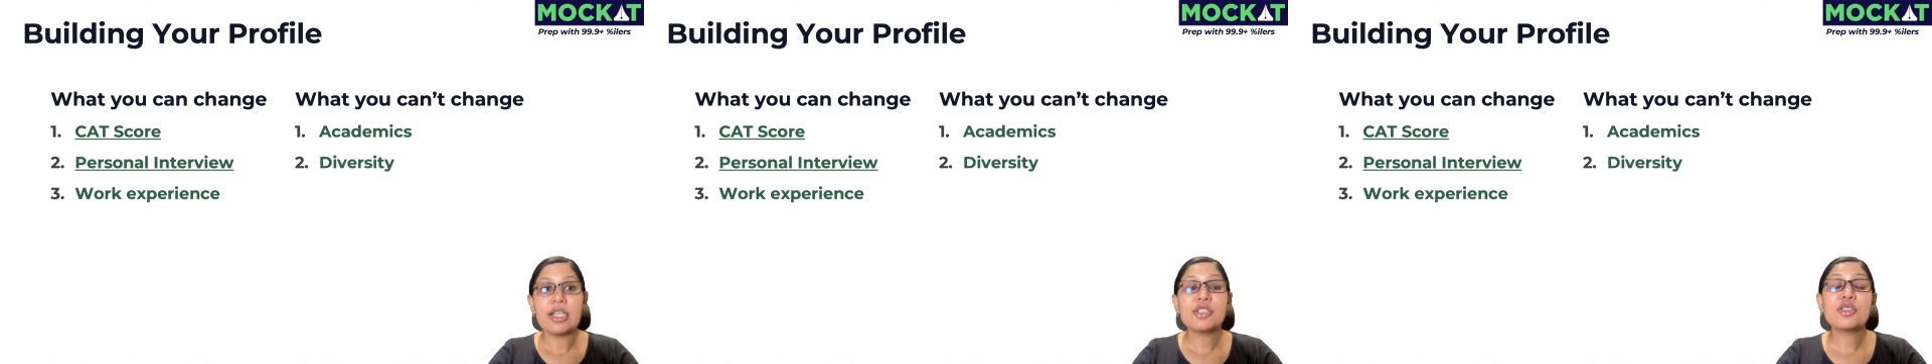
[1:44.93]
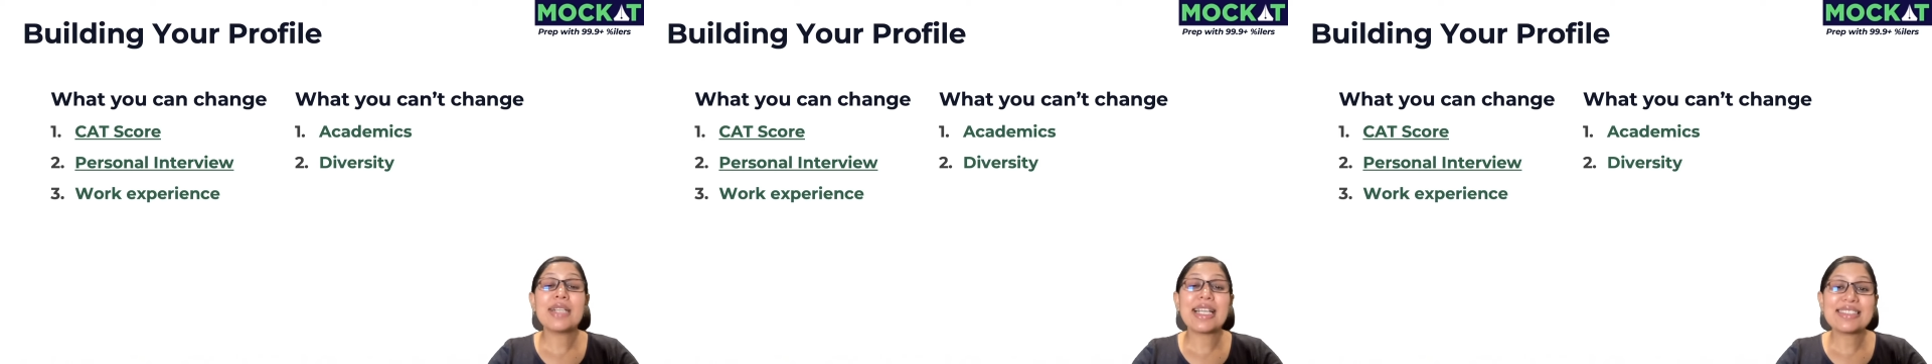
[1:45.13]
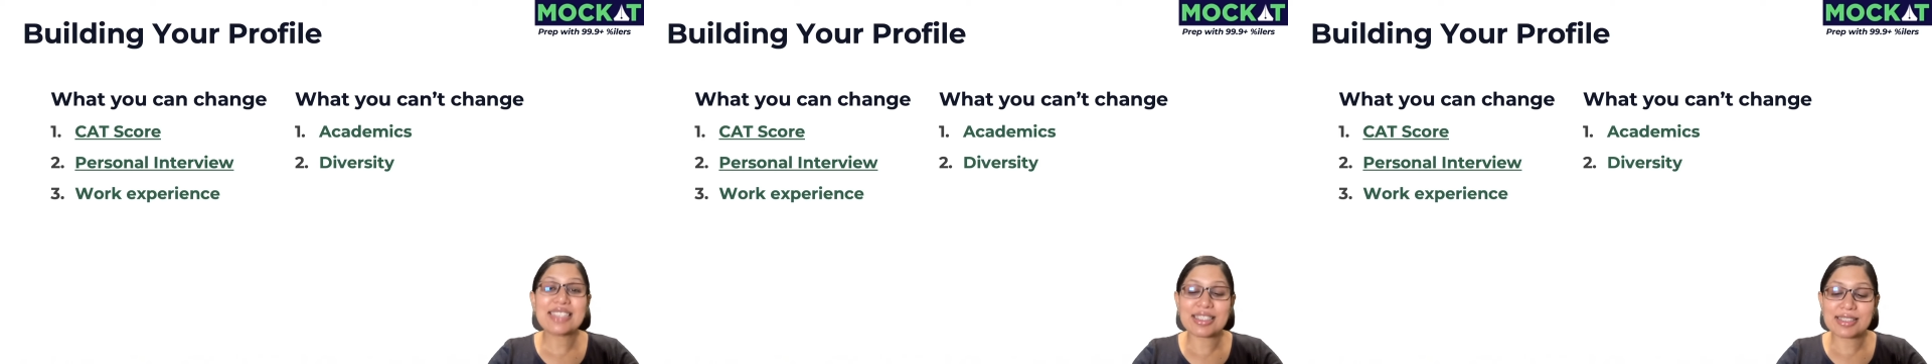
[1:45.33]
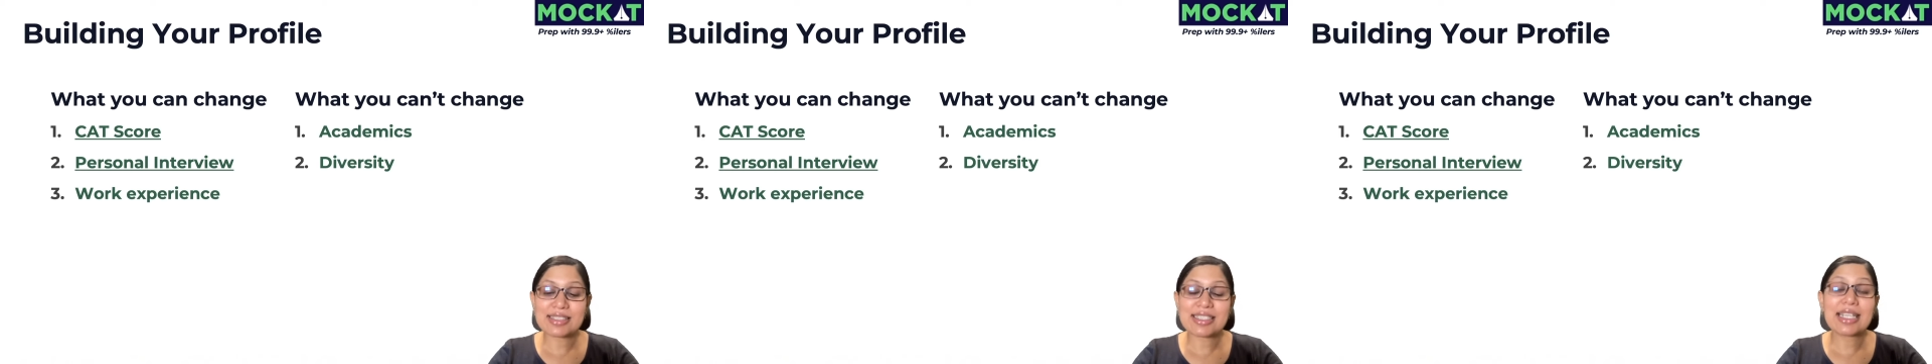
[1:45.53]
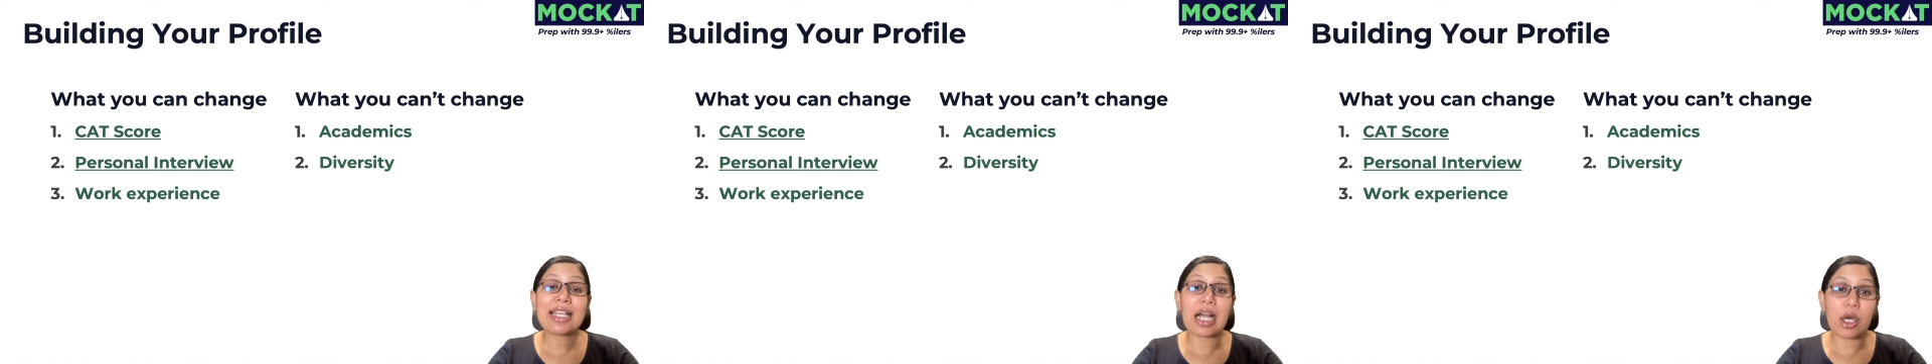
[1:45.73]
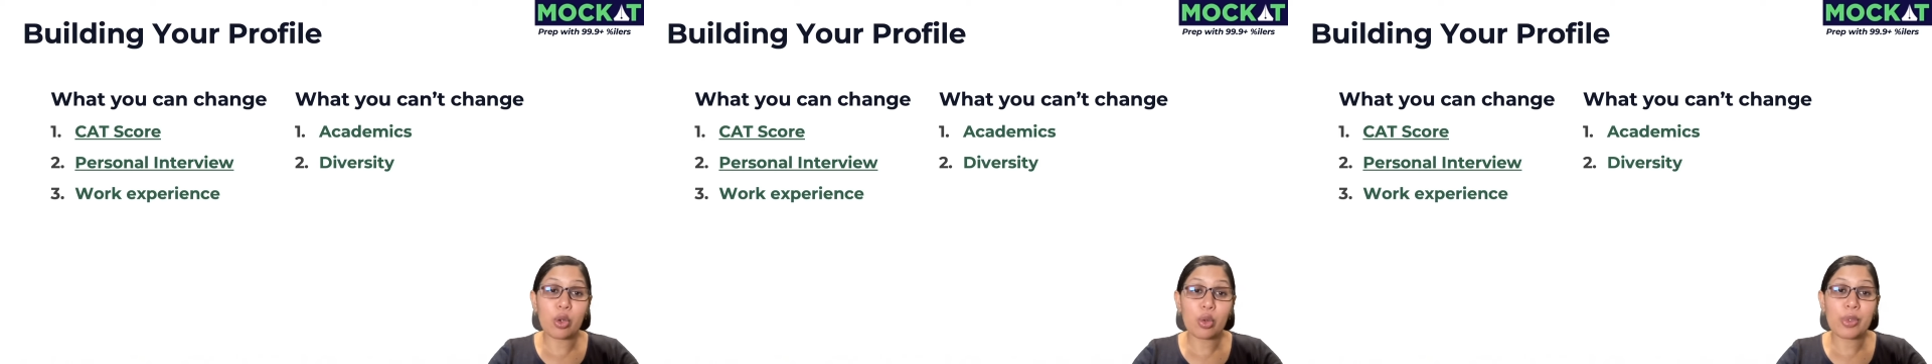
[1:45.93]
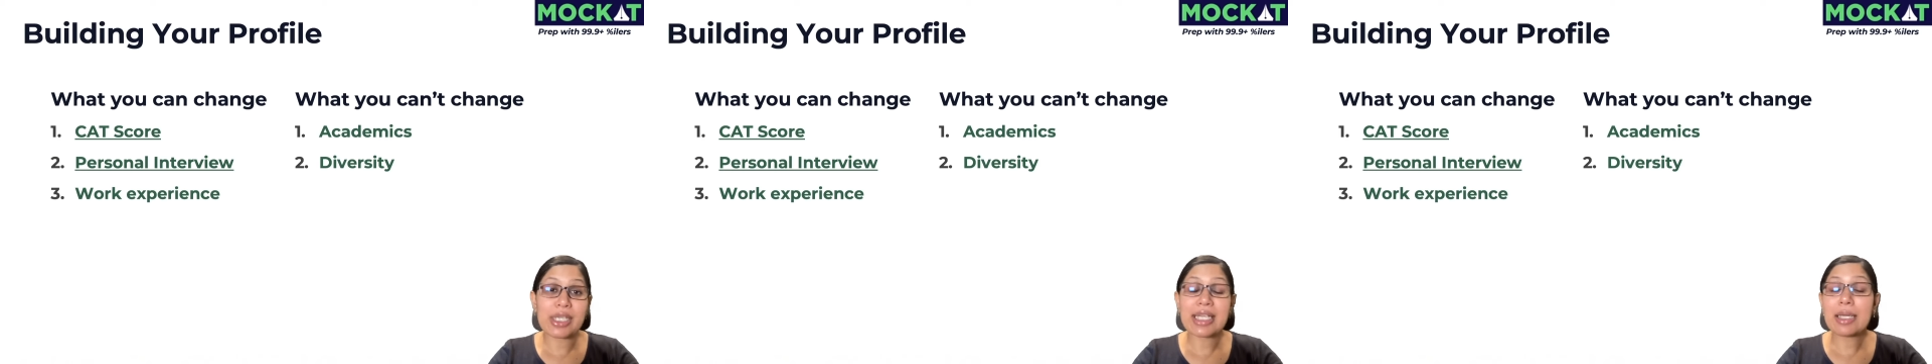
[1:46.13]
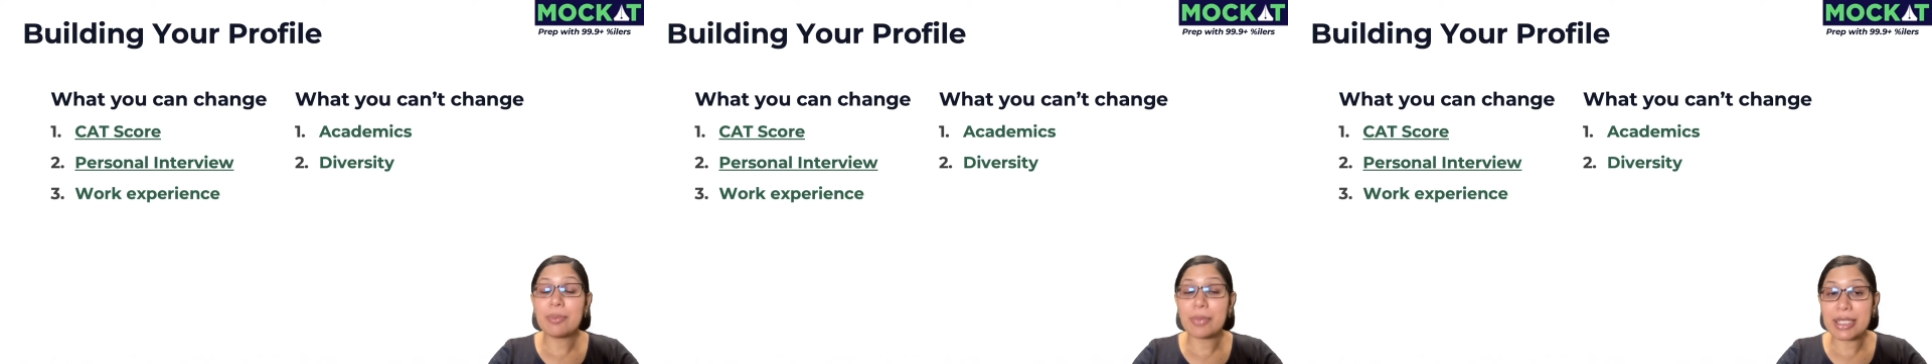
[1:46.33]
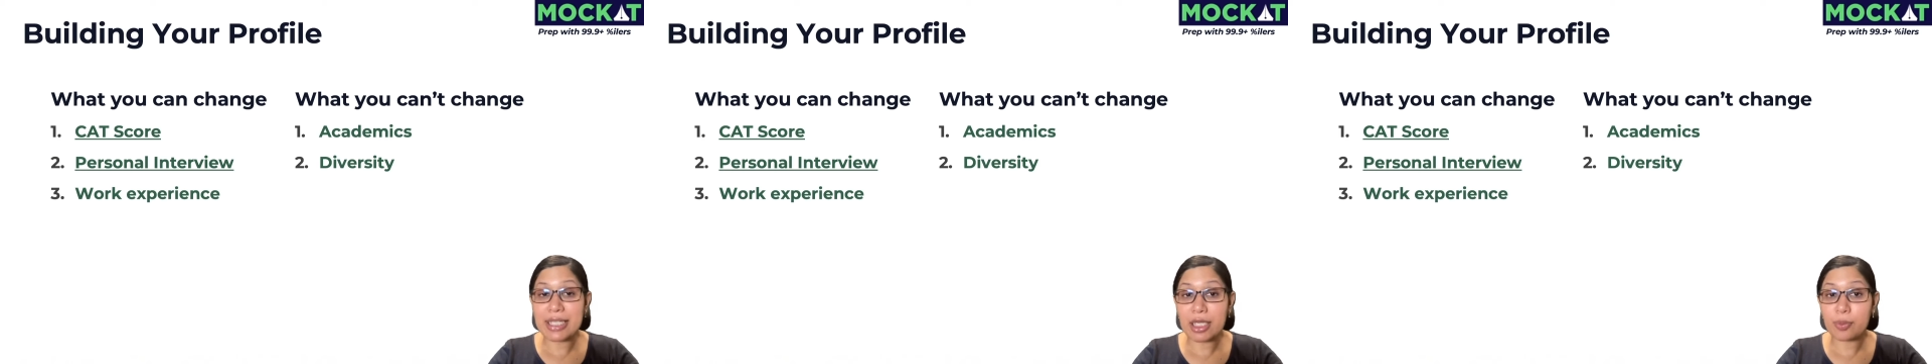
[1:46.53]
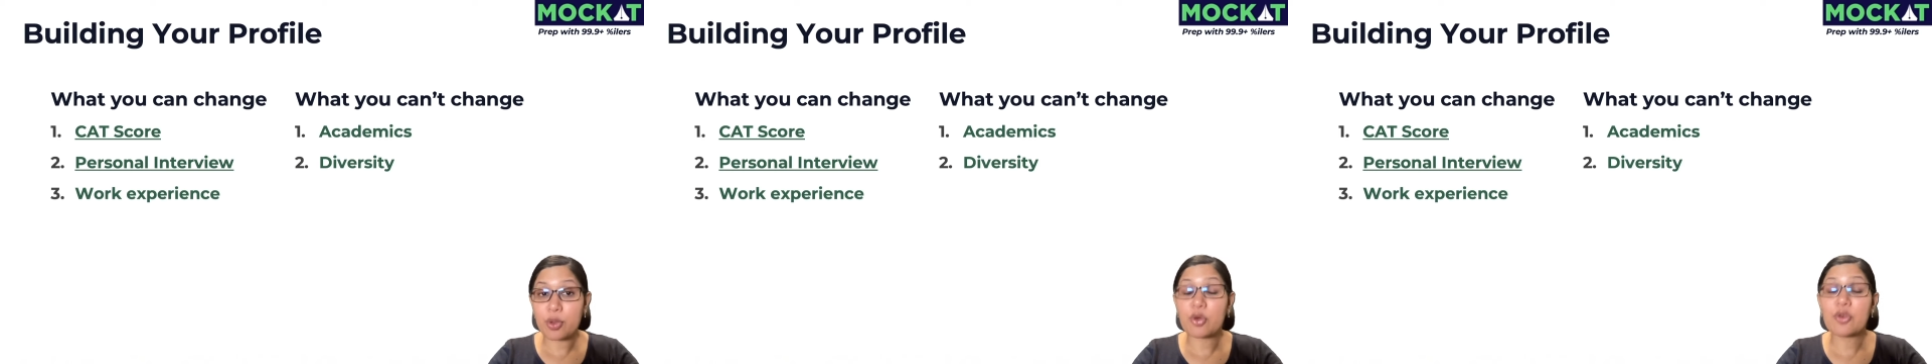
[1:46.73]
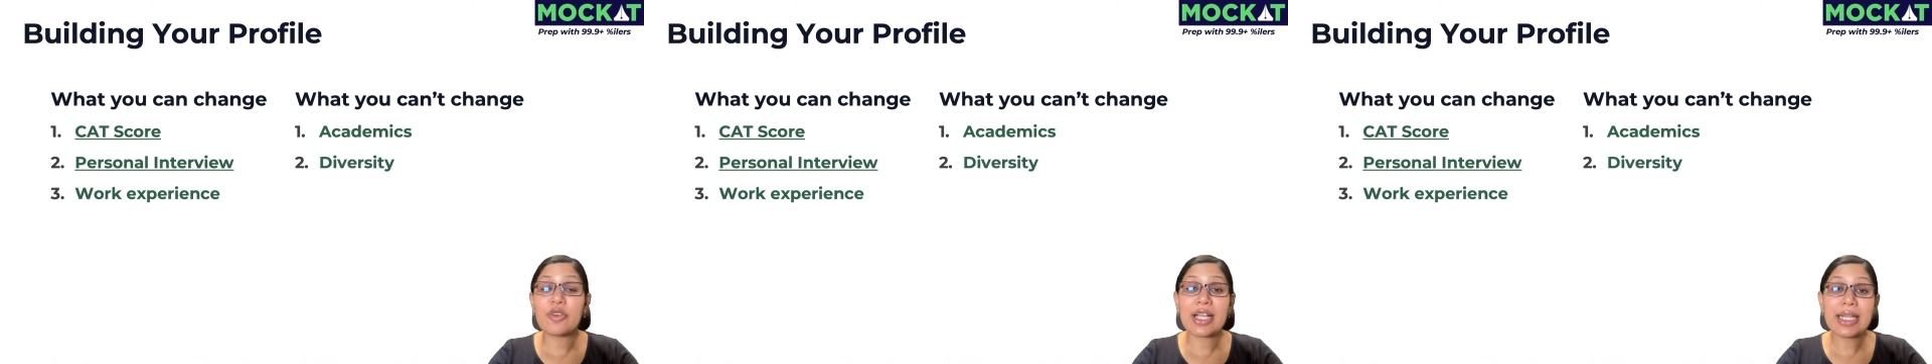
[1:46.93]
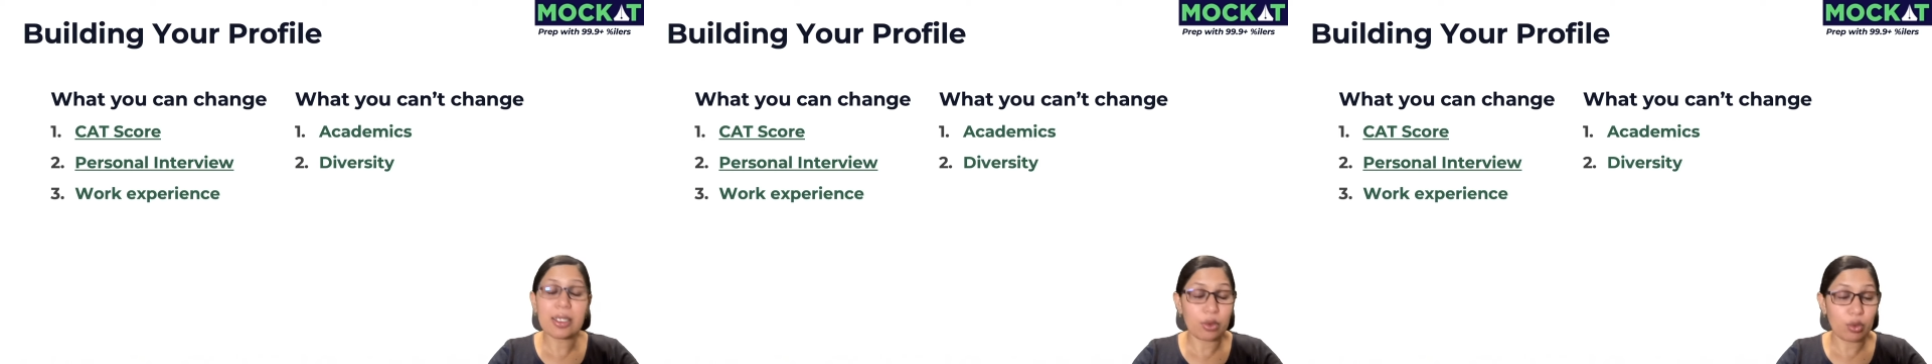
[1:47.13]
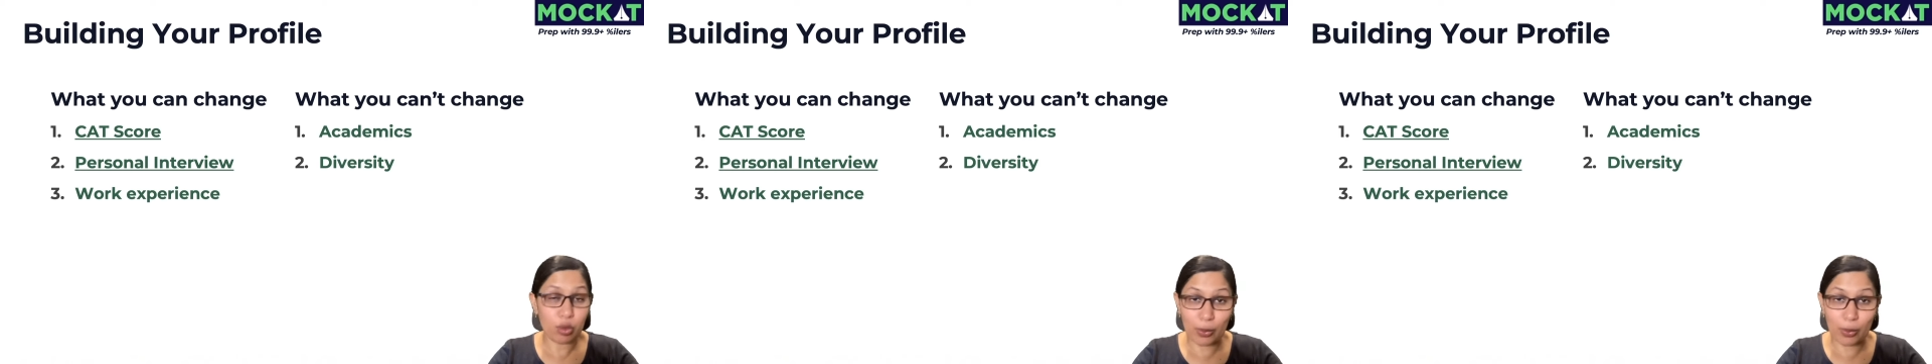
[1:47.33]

So let's understand how we can build our profile,